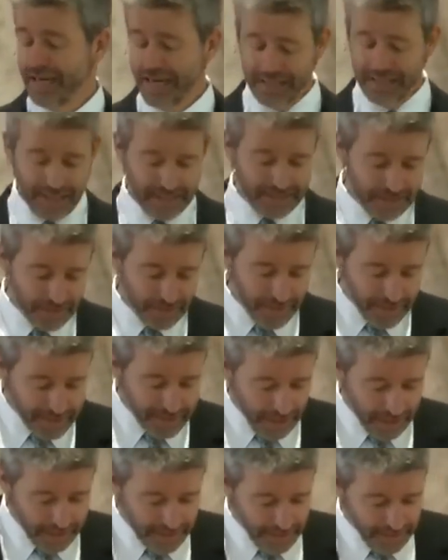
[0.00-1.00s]
I, I know
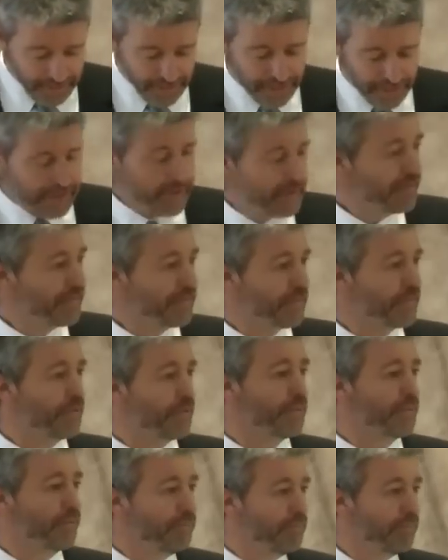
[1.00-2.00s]
I, I never get
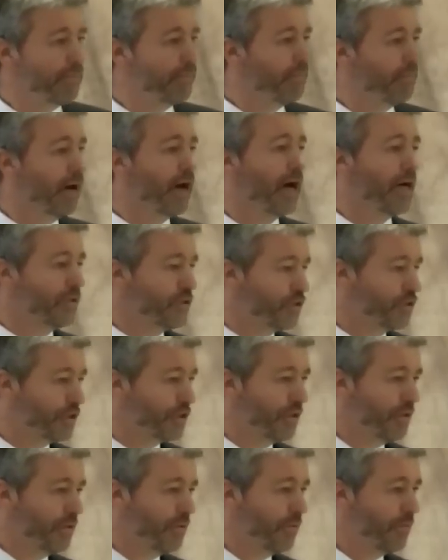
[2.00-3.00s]
through
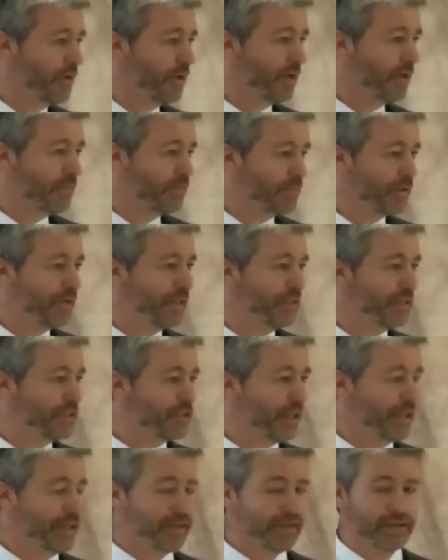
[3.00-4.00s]
much when I'm
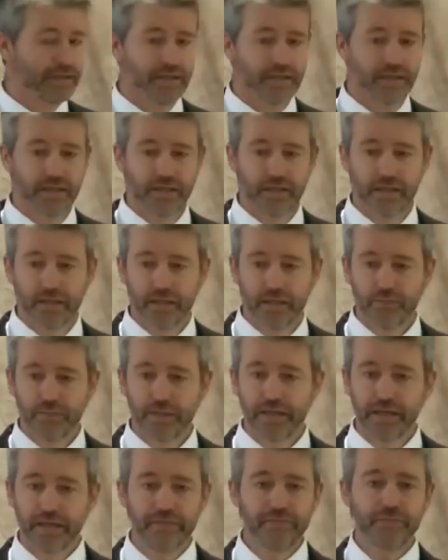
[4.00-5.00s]
preaching.
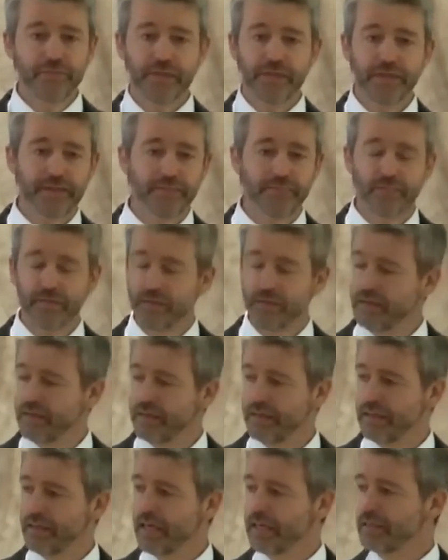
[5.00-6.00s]
But every,
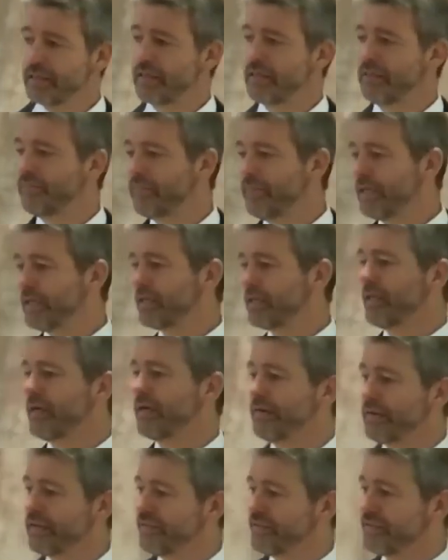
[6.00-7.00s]
like
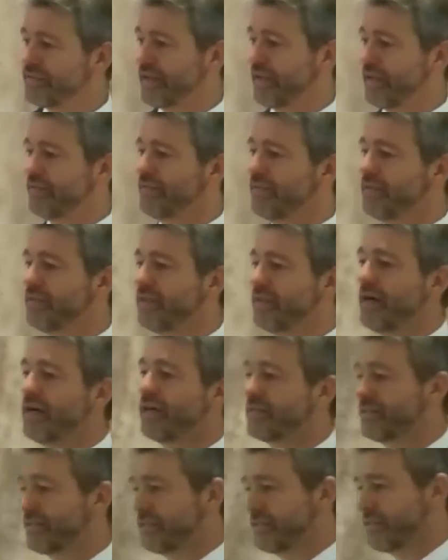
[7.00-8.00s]
McLaren said, the
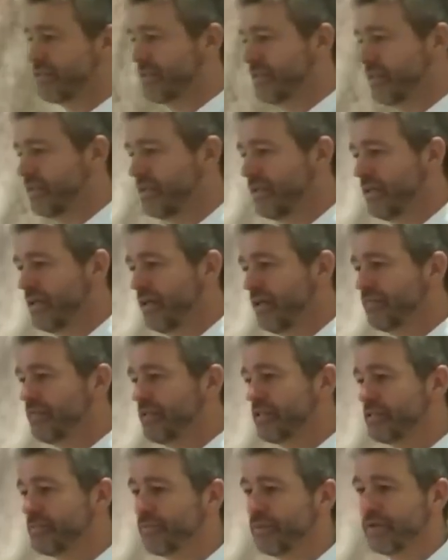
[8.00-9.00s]
dust of
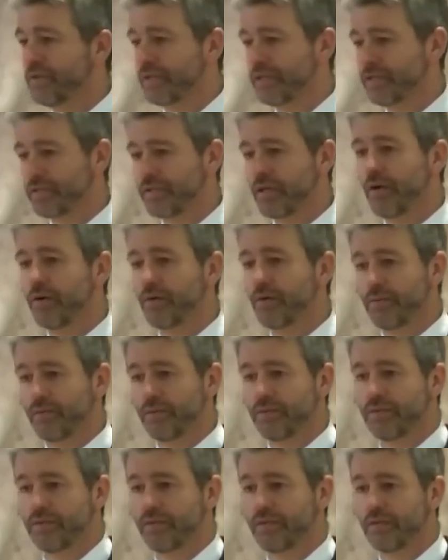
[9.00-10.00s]
this book is gold.
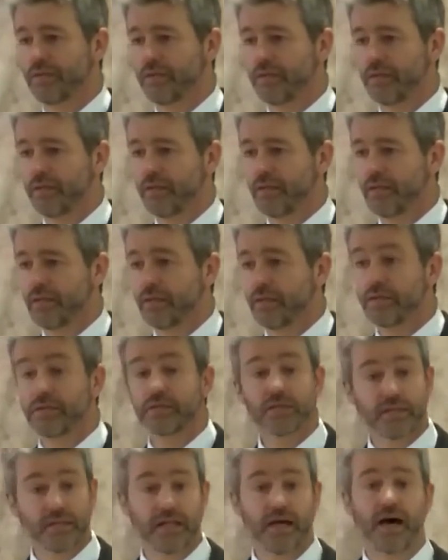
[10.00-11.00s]

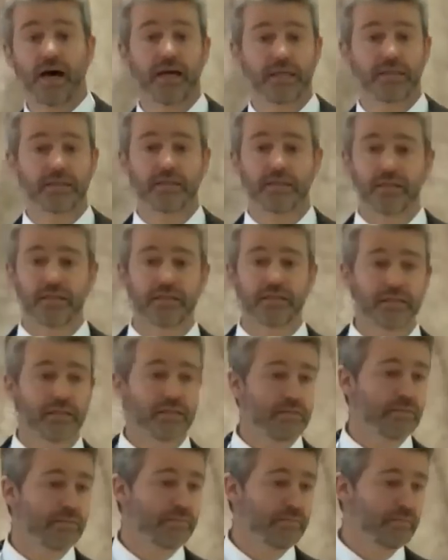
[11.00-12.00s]
There's a lot in this
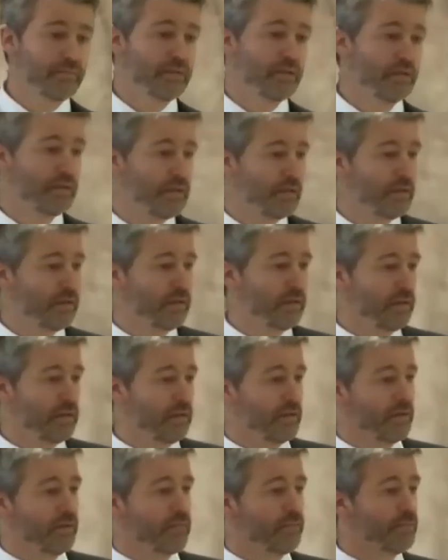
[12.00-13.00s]
little
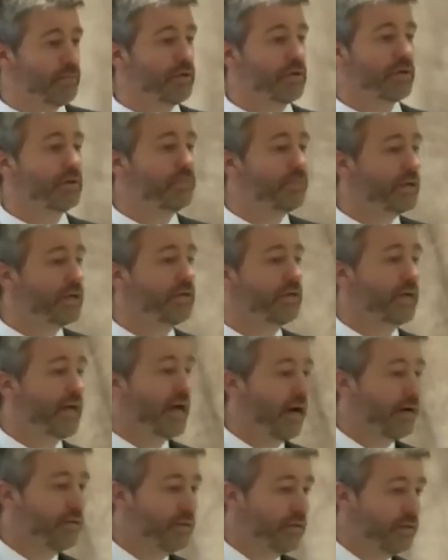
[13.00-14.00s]
plural
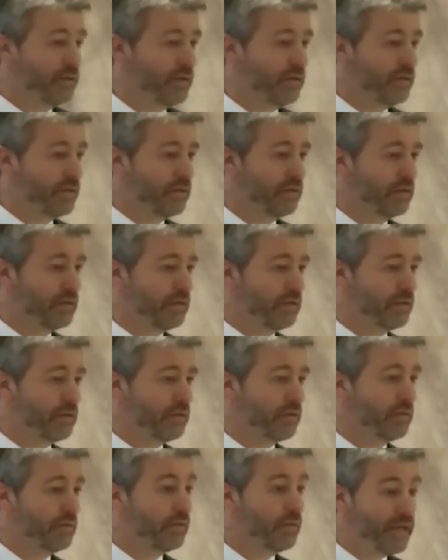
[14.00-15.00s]
pronoun.
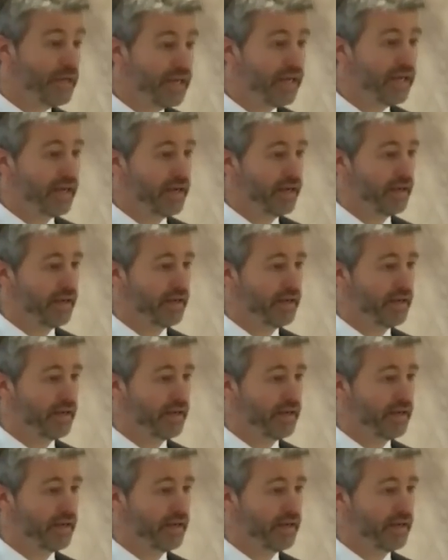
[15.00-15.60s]
We.